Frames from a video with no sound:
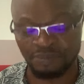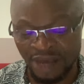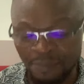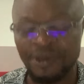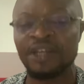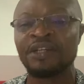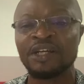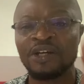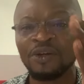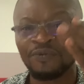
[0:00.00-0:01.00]
Maybe
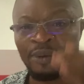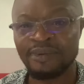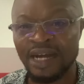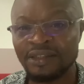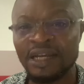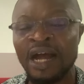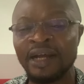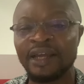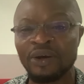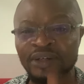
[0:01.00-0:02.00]
from that
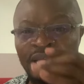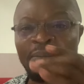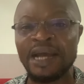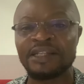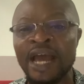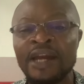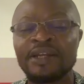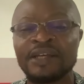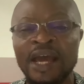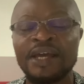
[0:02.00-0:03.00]
angle, they might hear
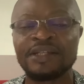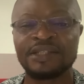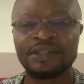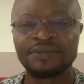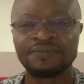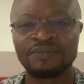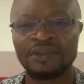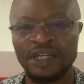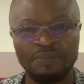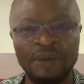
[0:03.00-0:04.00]
it.
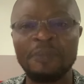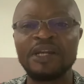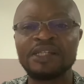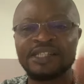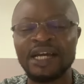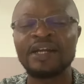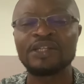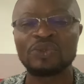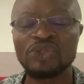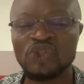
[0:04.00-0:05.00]
Maybe this channel
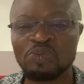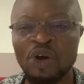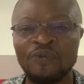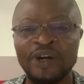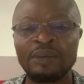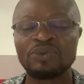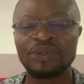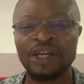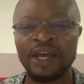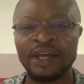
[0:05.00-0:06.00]
is too small for them to
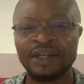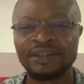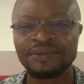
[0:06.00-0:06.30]
hear.